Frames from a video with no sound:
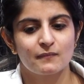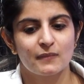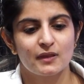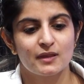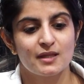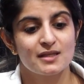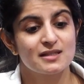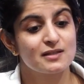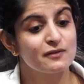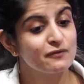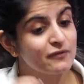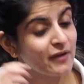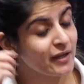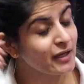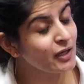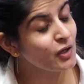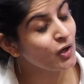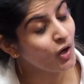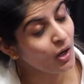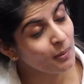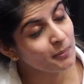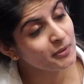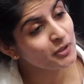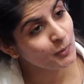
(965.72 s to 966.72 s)
There's a very
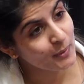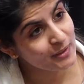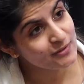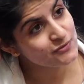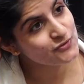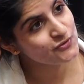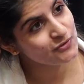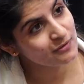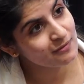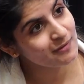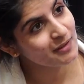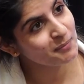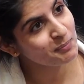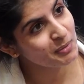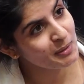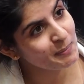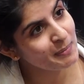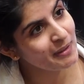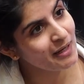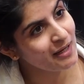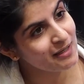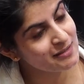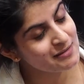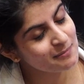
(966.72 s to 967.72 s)
common question that
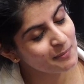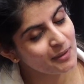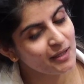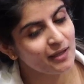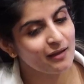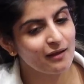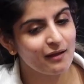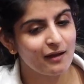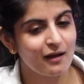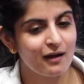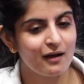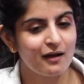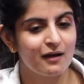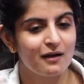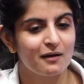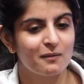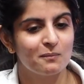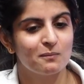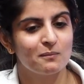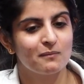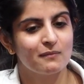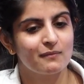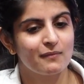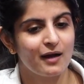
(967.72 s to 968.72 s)
people ask me.
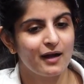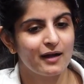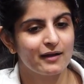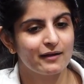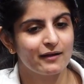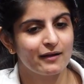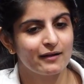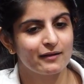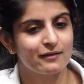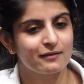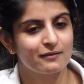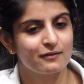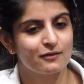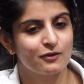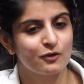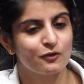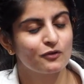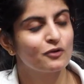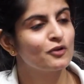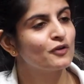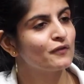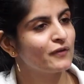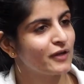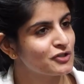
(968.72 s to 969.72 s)
I don't
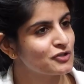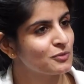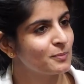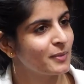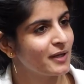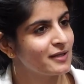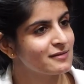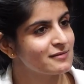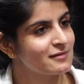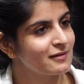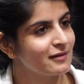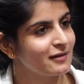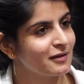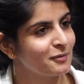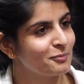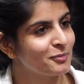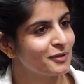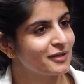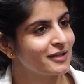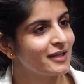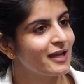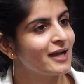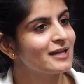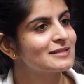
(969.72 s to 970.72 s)
know if I should be answering it,
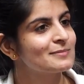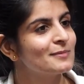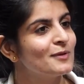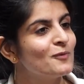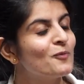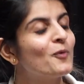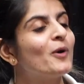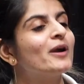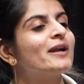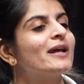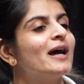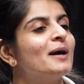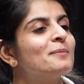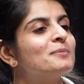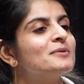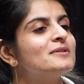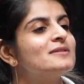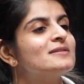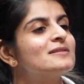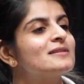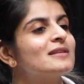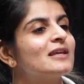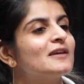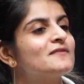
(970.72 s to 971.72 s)
but they ask me what
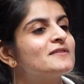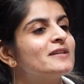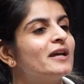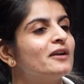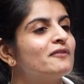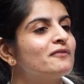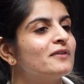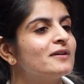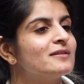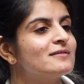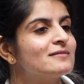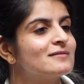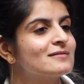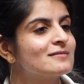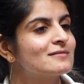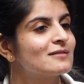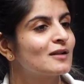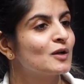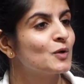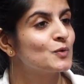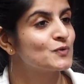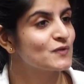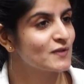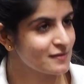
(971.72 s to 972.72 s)
happens if Z Funds
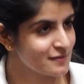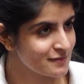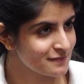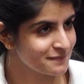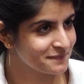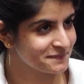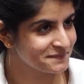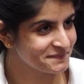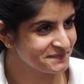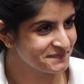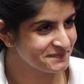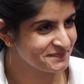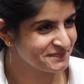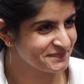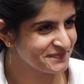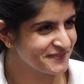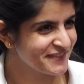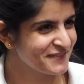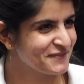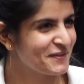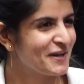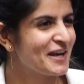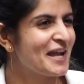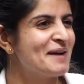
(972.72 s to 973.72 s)
closes?
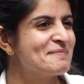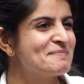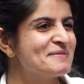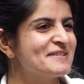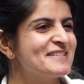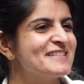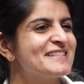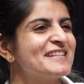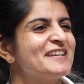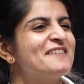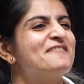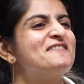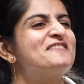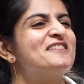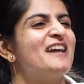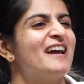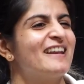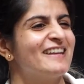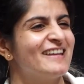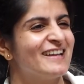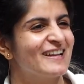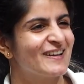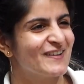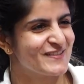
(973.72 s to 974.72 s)
What happens if
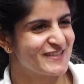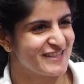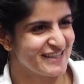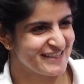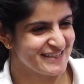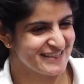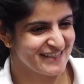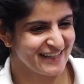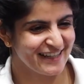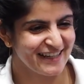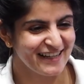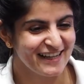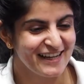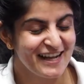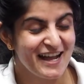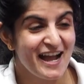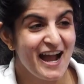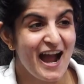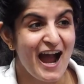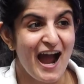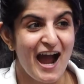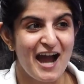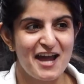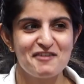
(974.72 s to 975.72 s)
Cherry closes? Yeah,
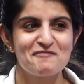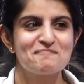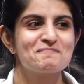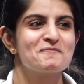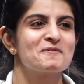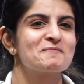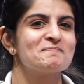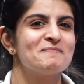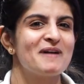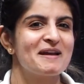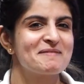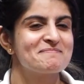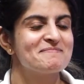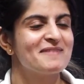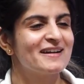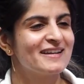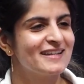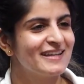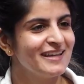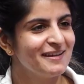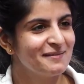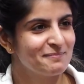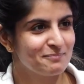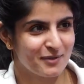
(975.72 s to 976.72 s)
I have put my
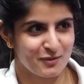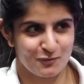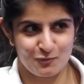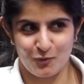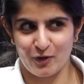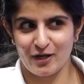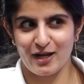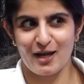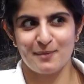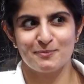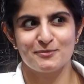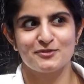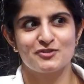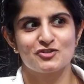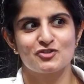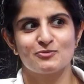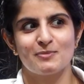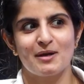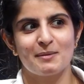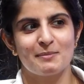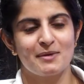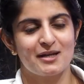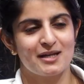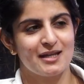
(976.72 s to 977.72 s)
money, but what happens to
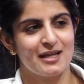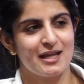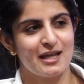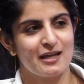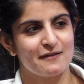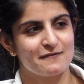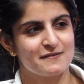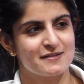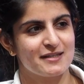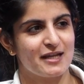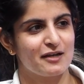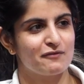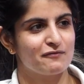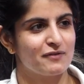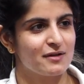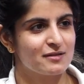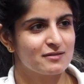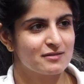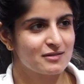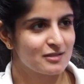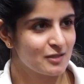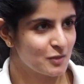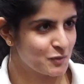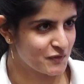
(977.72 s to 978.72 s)
my money if Z
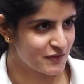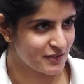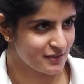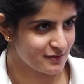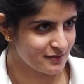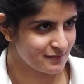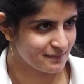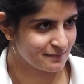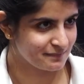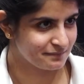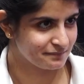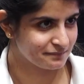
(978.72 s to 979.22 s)
Funds closes?